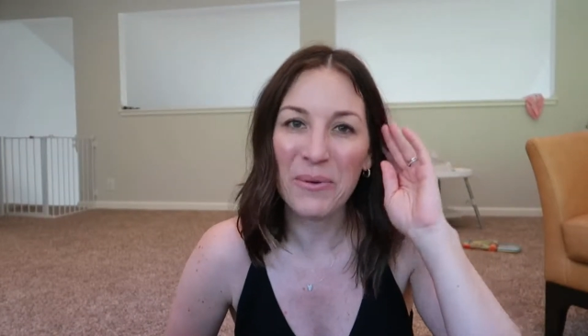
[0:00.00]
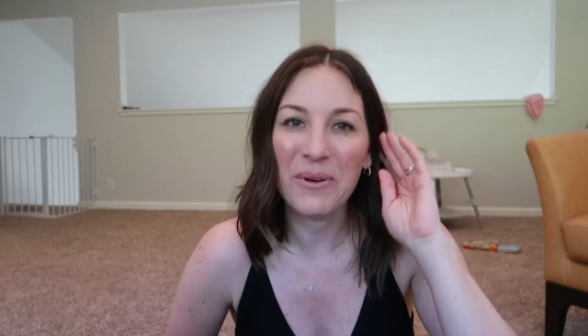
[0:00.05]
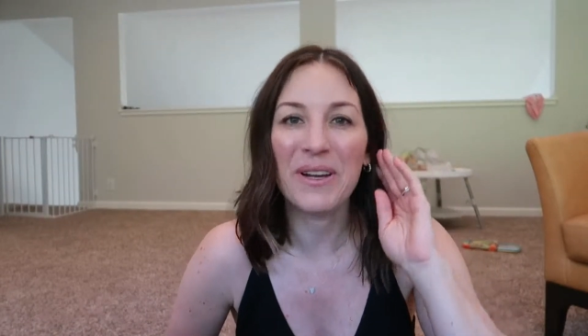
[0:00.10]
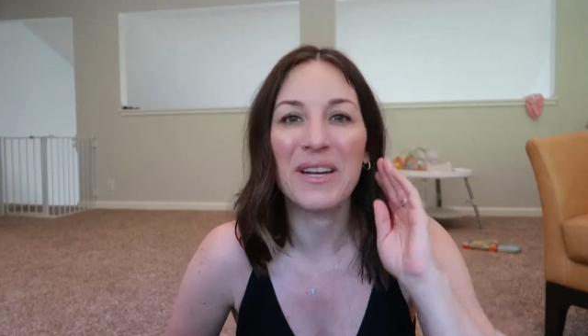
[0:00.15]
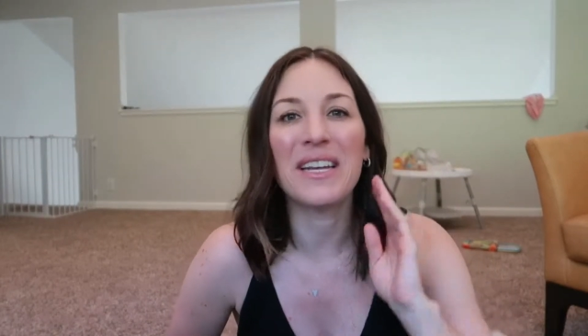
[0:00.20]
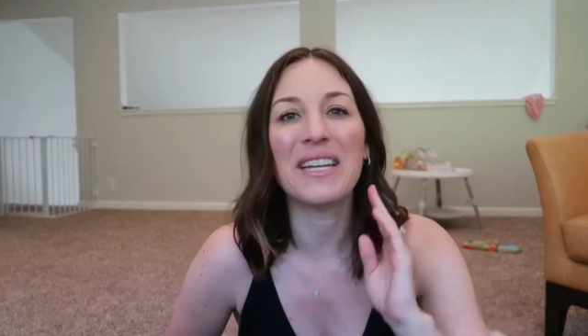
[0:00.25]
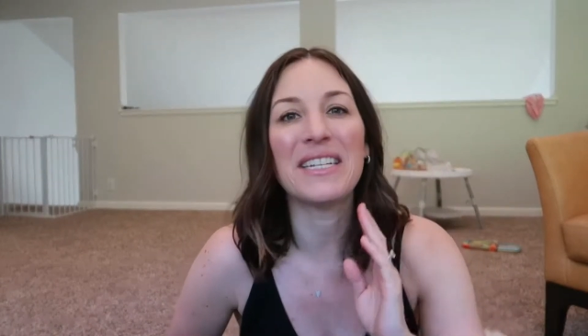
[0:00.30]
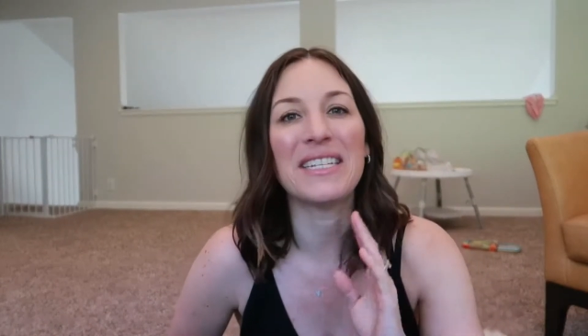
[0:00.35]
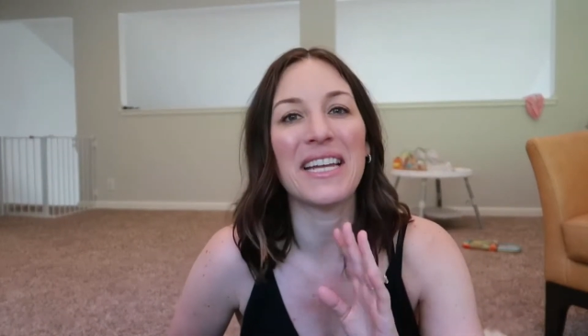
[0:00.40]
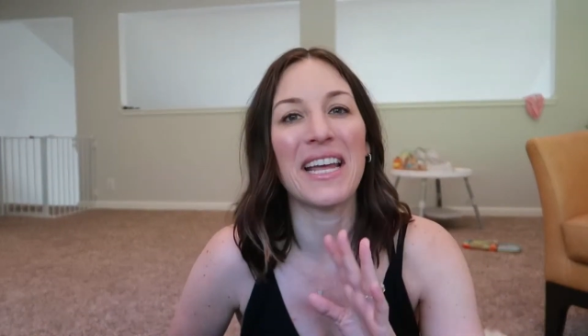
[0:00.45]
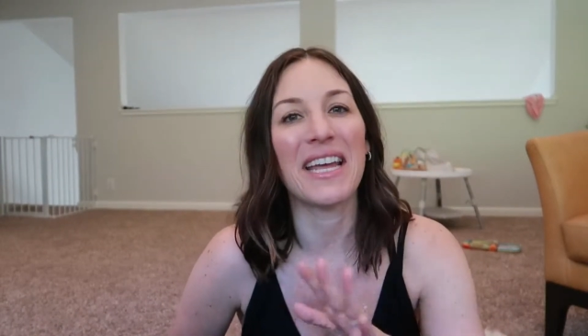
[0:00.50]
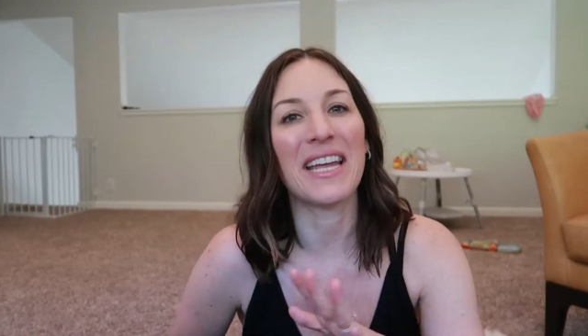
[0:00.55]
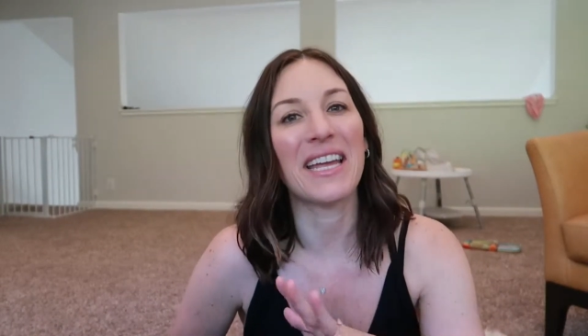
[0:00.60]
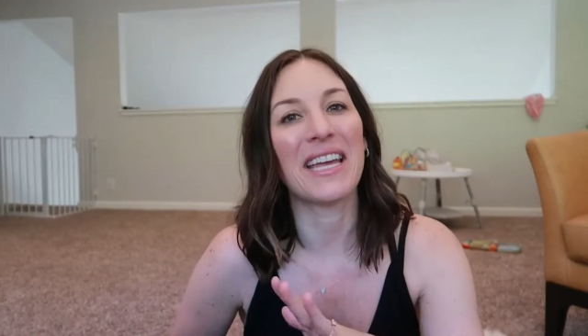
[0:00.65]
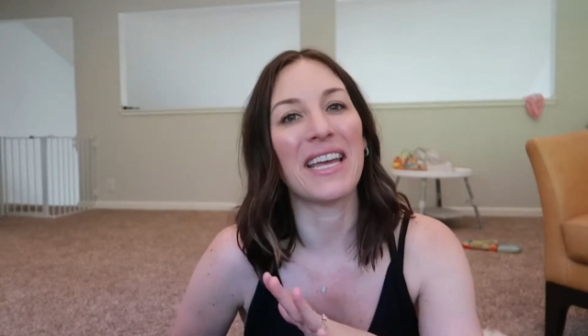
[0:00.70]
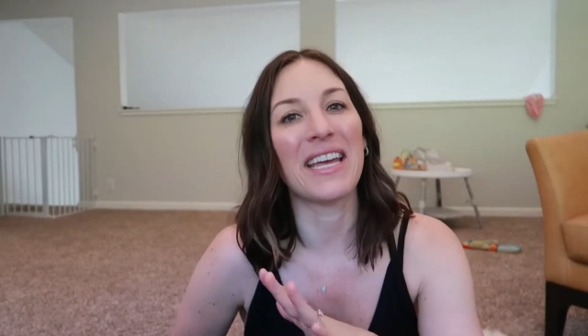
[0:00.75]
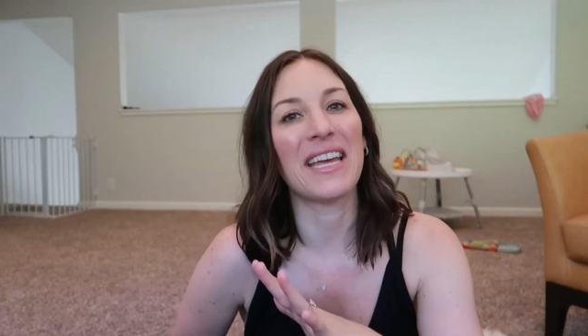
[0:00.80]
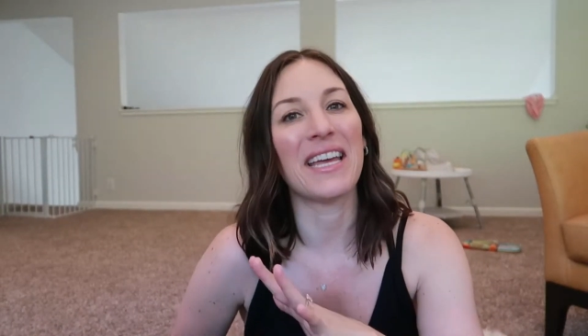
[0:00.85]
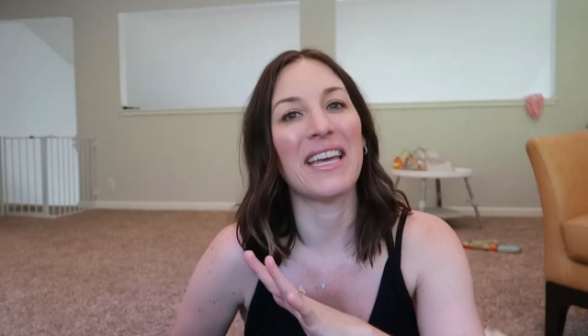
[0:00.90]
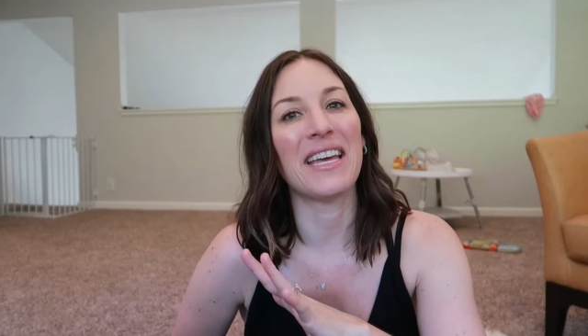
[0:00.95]
gonna take
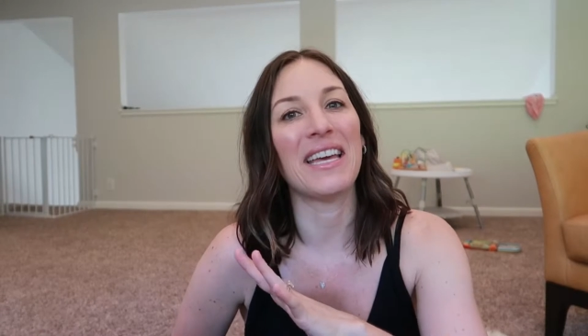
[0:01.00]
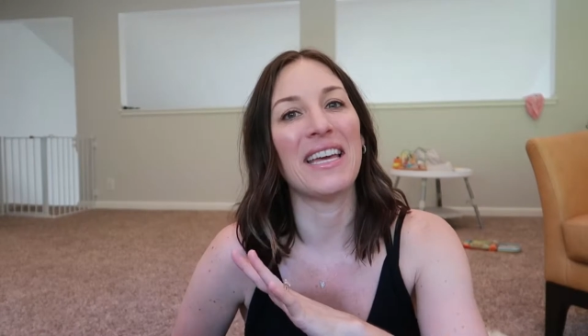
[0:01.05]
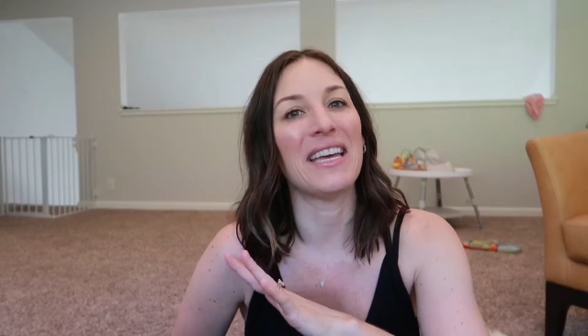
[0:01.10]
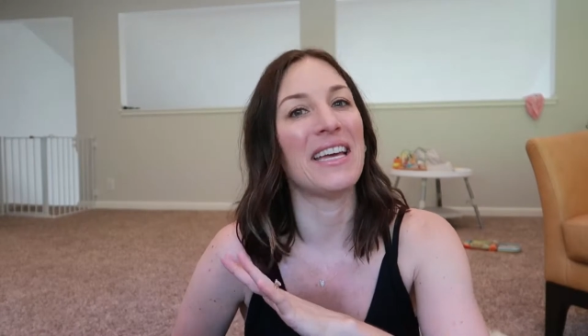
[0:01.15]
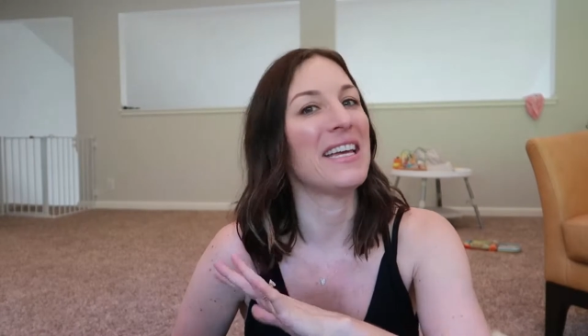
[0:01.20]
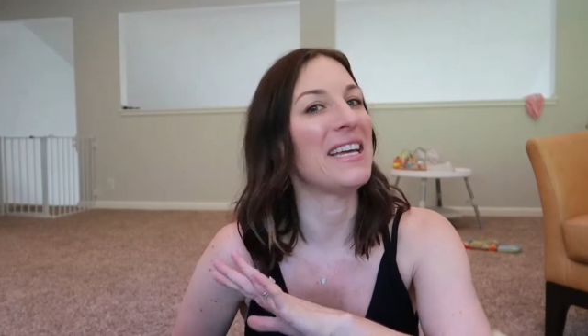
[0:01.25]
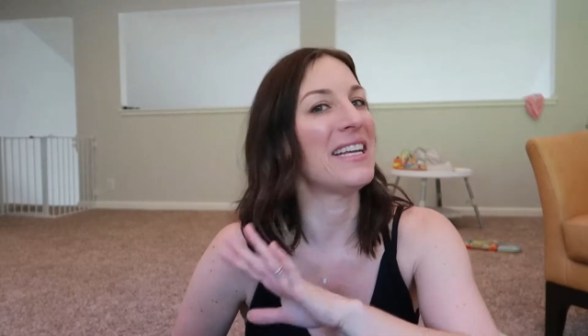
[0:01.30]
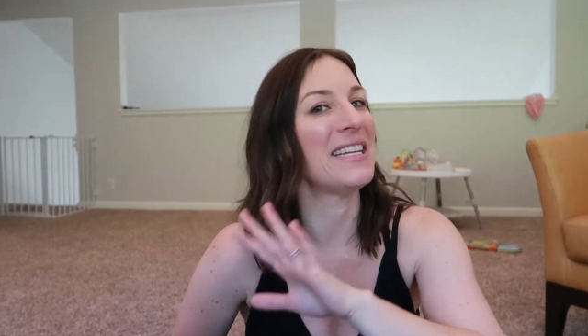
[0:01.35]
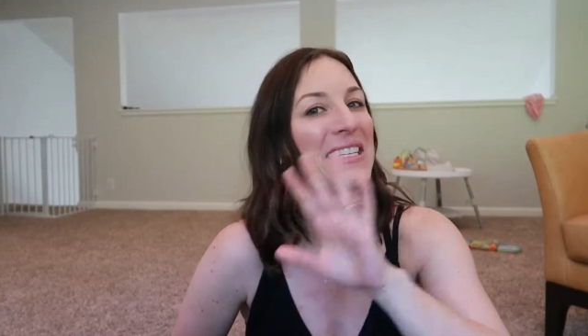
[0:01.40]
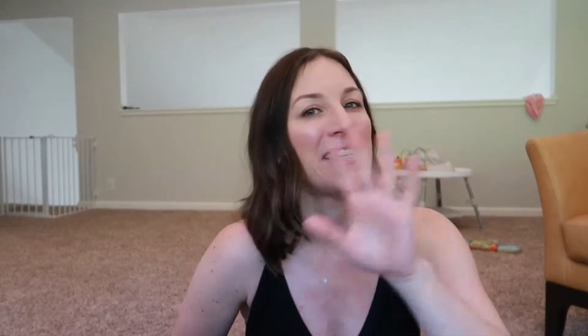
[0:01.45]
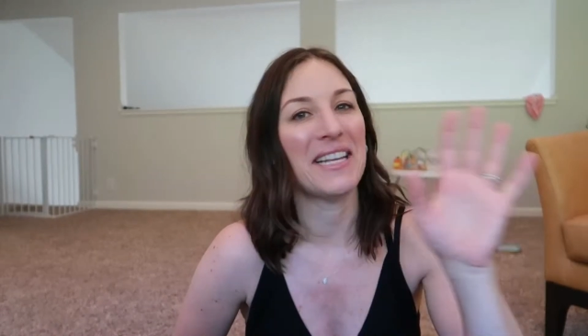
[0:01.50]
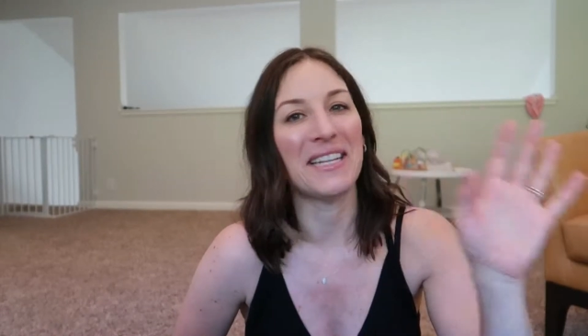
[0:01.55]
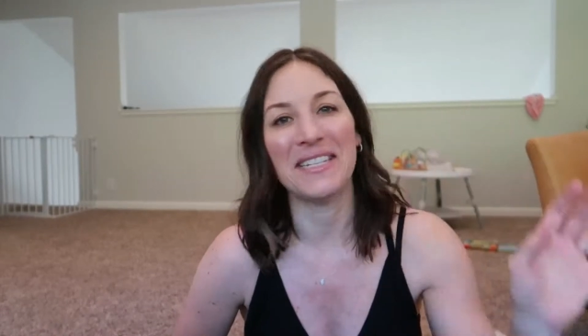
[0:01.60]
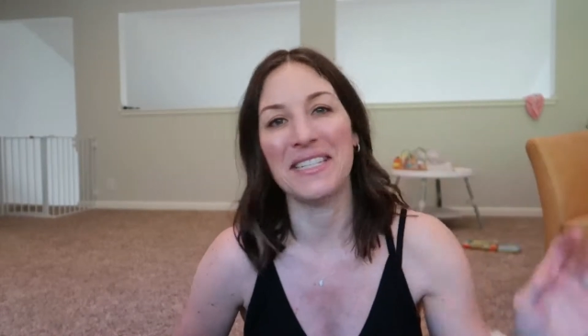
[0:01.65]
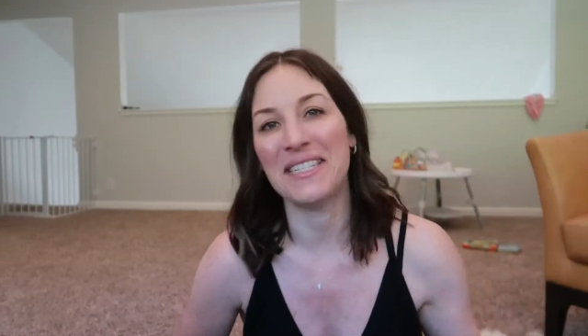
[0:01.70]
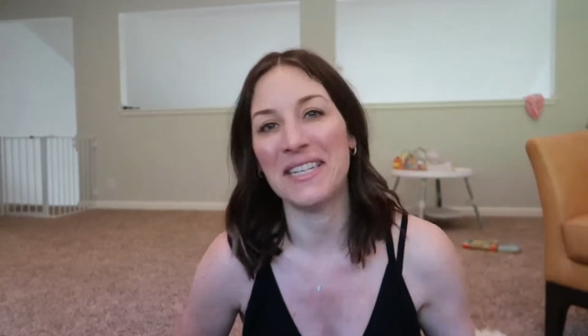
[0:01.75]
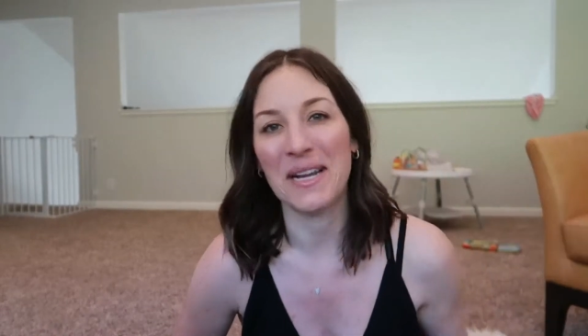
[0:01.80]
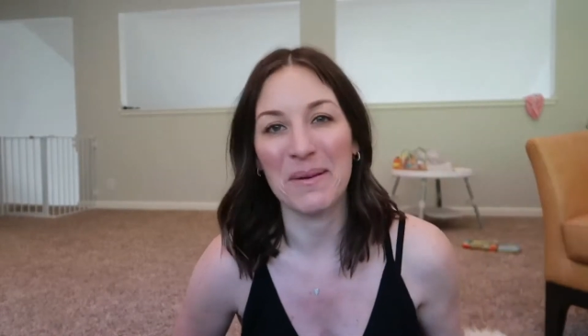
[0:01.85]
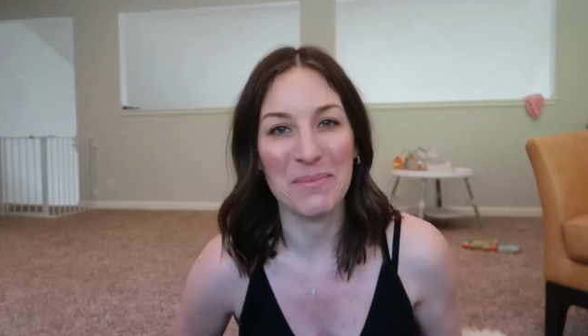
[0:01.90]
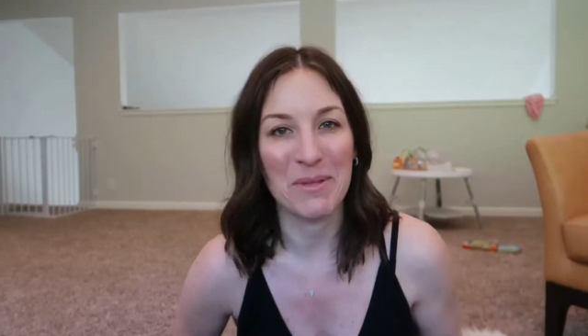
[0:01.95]
it
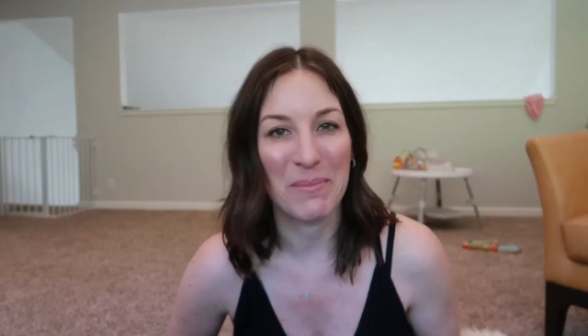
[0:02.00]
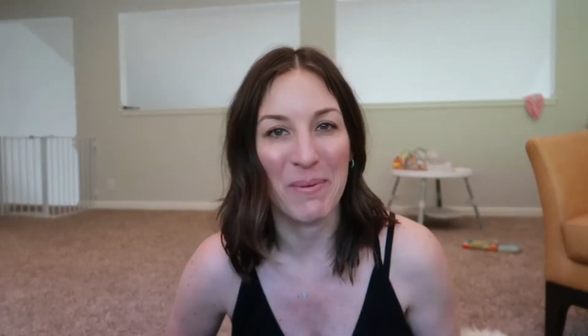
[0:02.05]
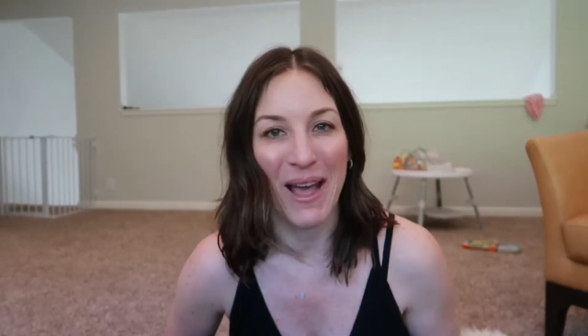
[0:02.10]
10 steps